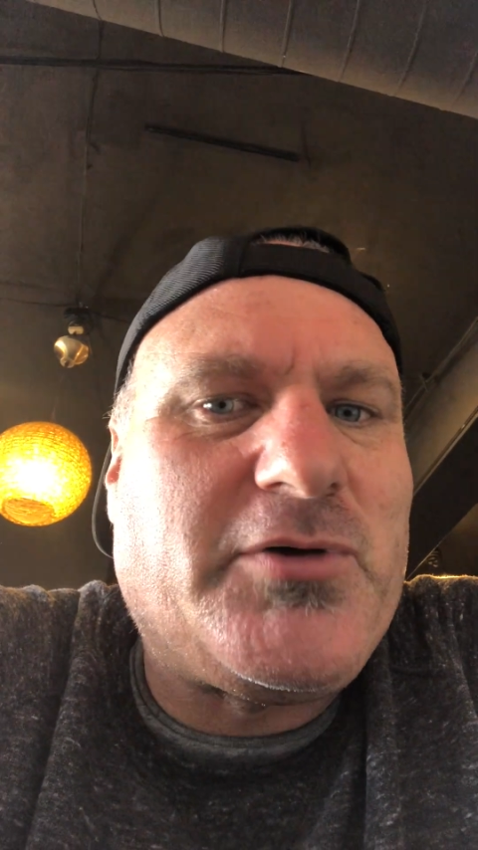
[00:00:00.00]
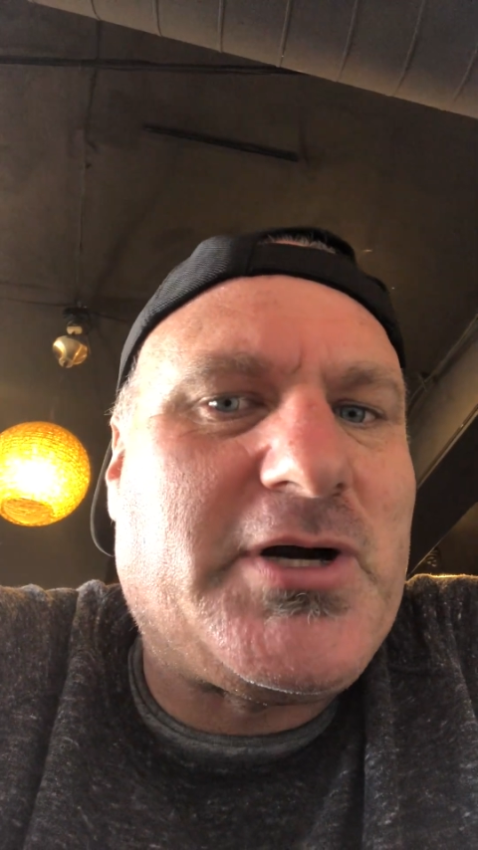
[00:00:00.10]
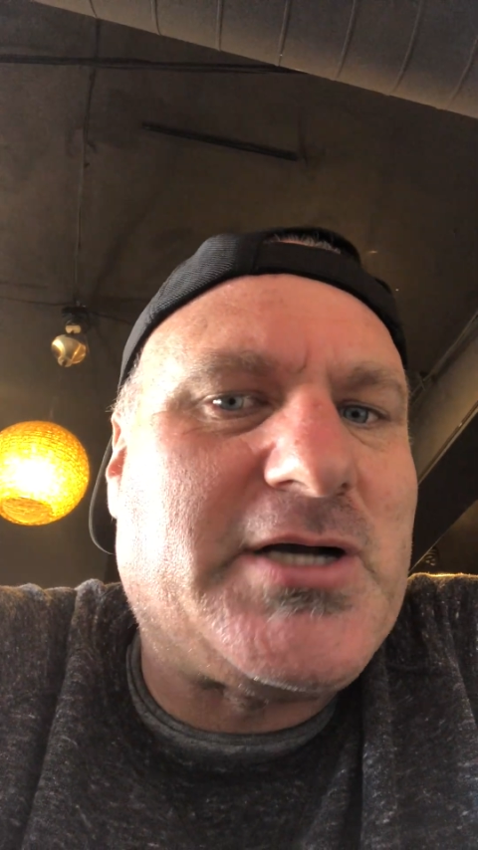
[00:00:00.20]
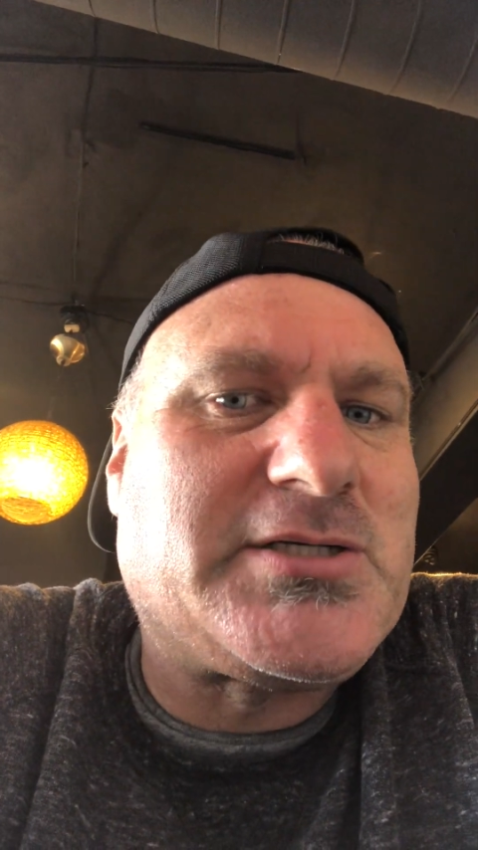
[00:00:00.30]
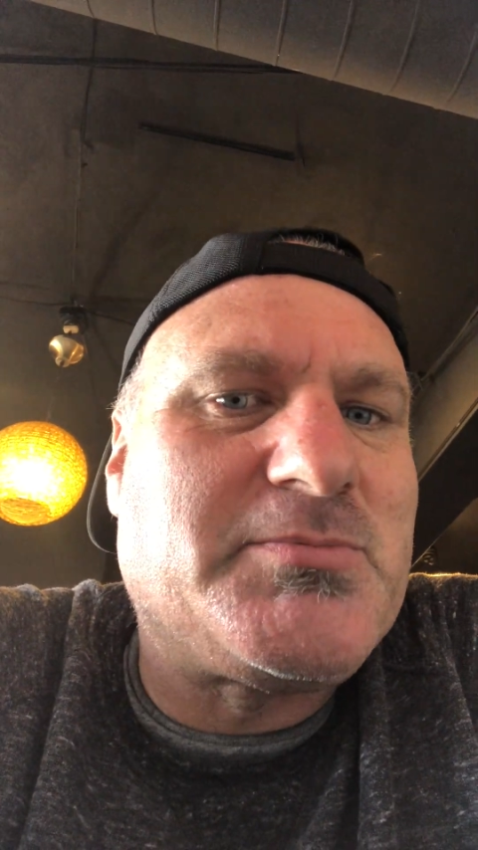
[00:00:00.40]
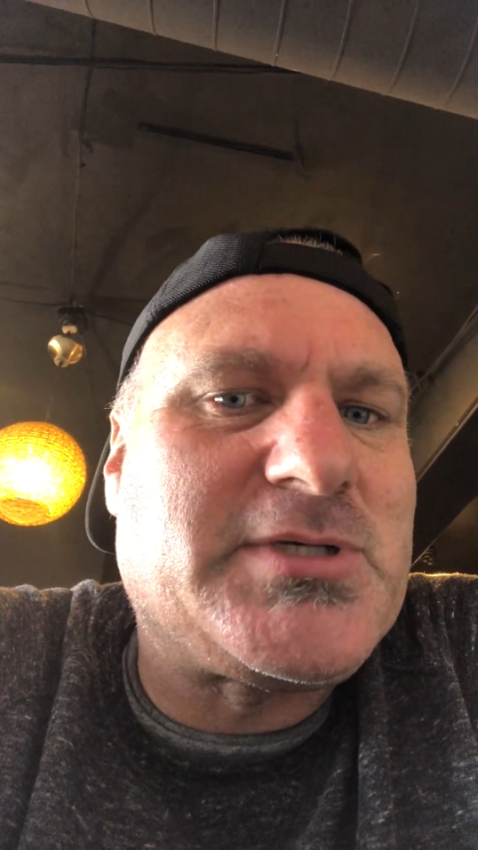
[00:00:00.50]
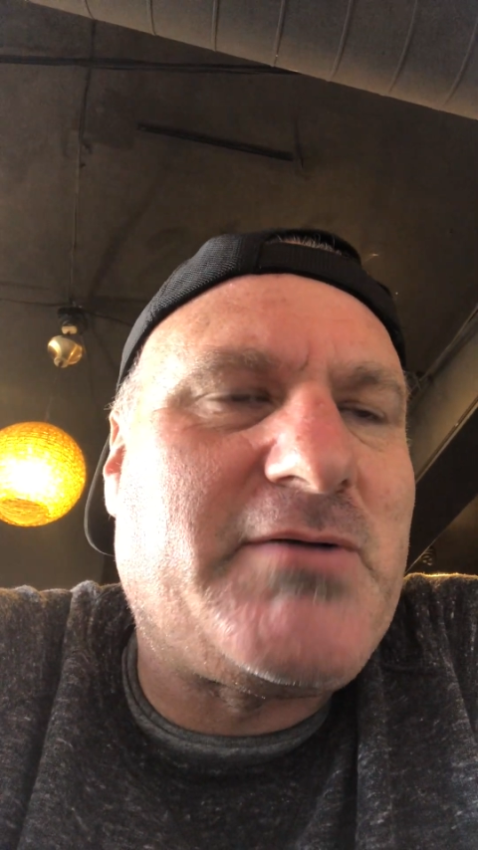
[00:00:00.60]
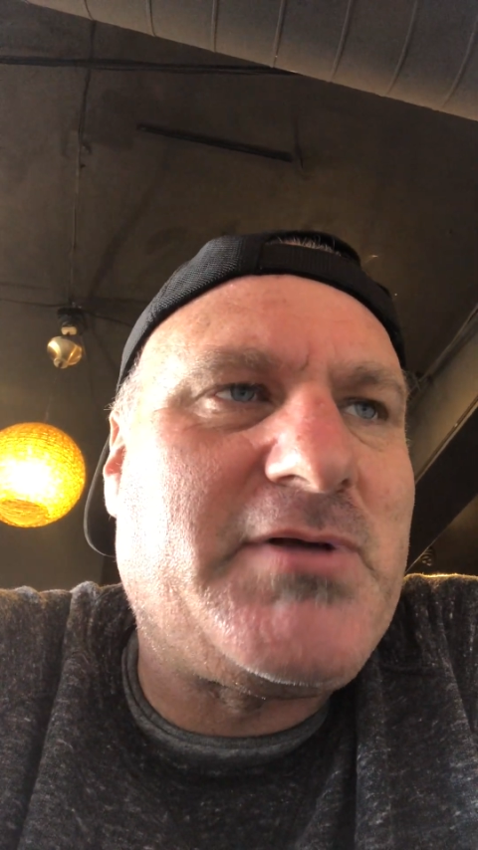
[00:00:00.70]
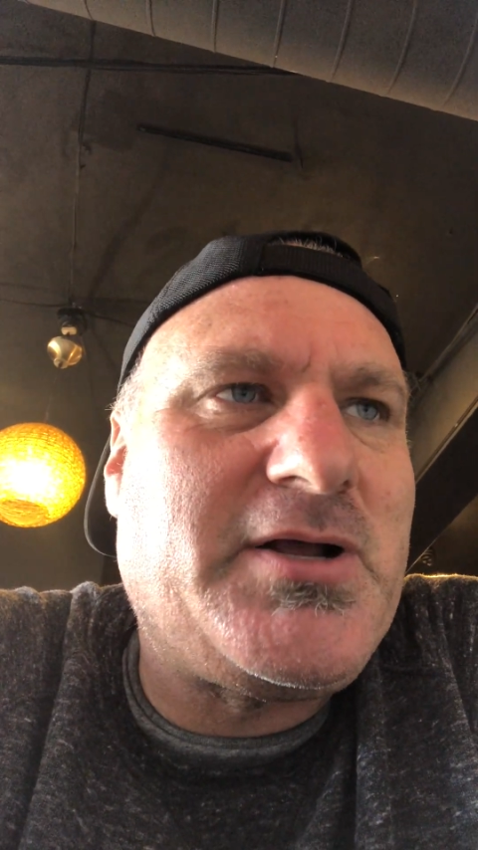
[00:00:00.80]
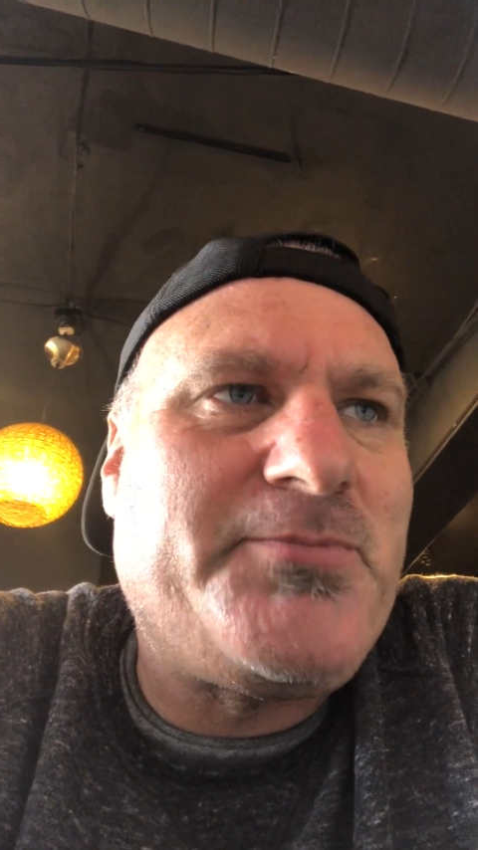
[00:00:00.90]
customs and
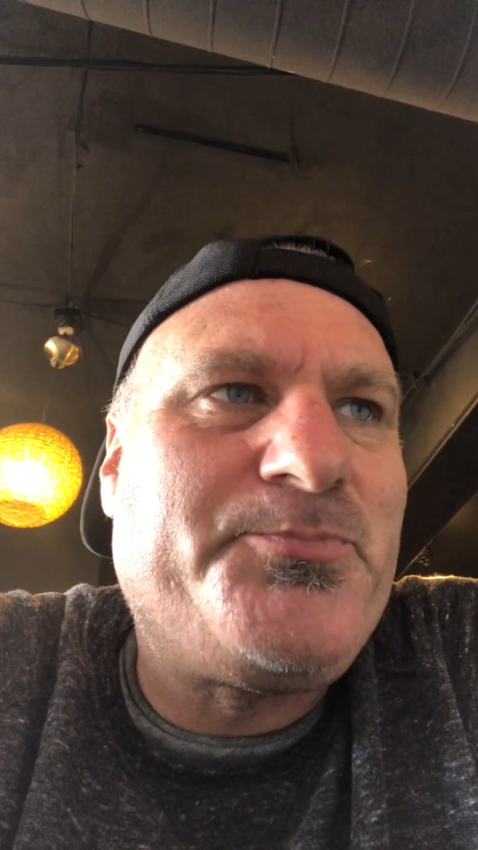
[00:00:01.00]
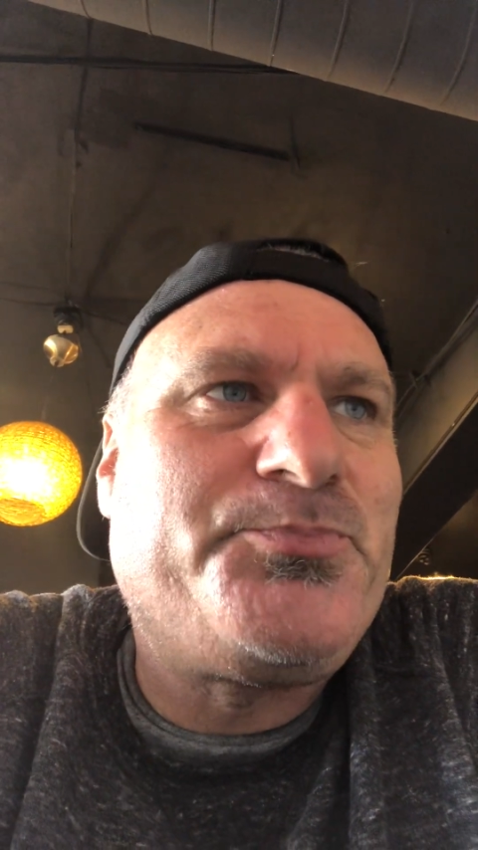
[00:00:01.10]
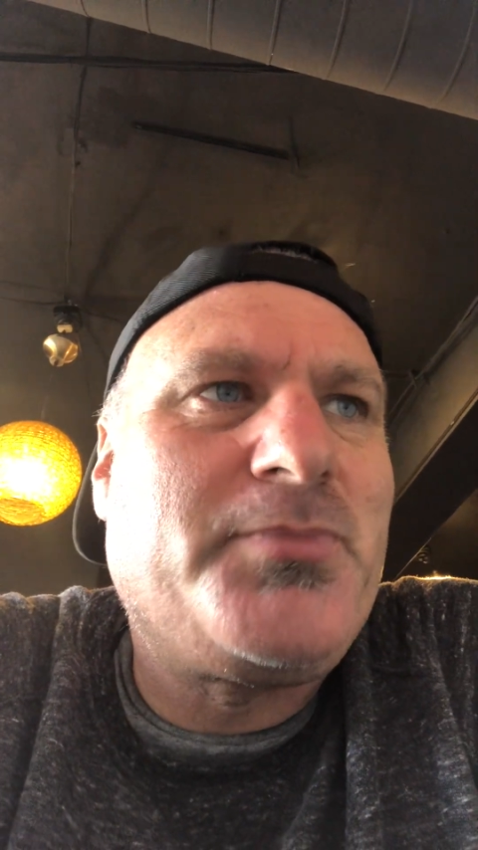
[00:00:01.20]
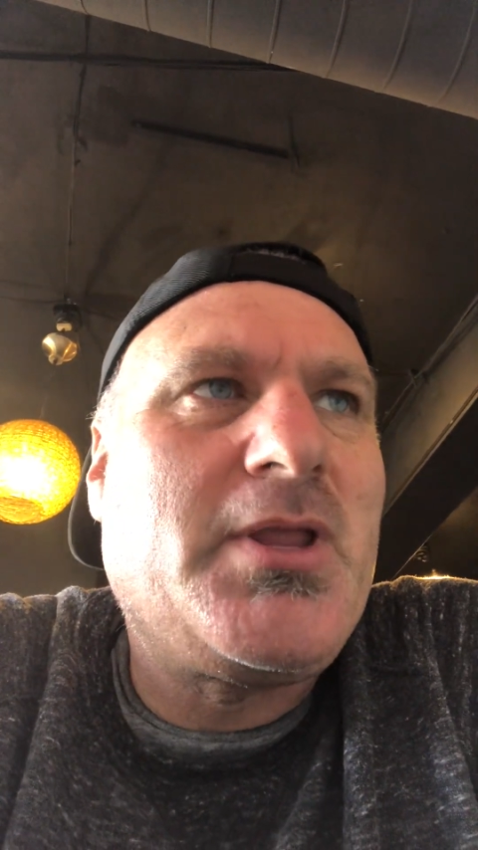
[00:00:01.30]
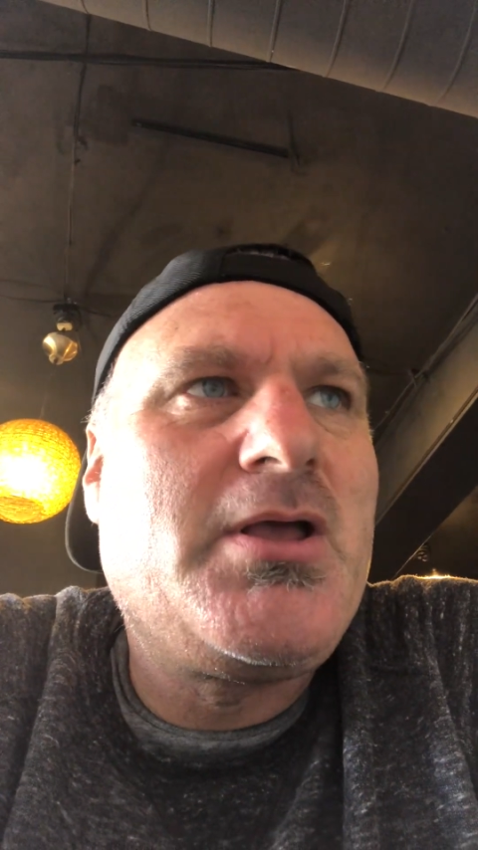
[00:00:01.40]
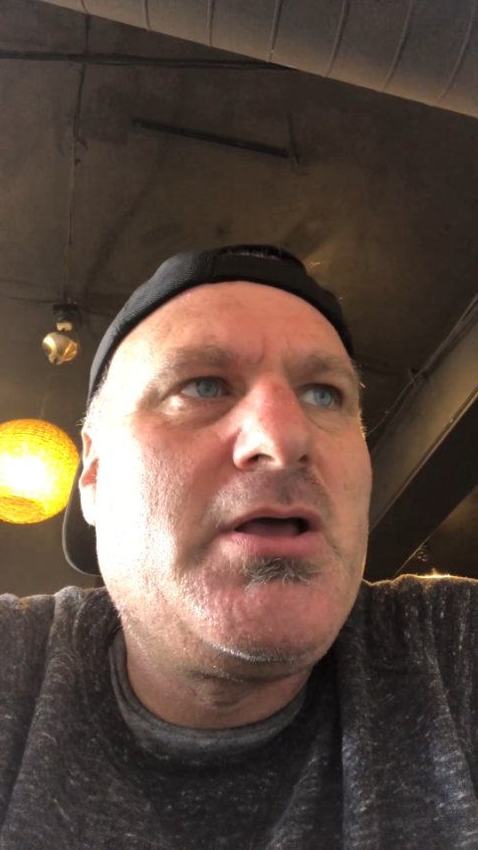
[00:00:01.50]
everything.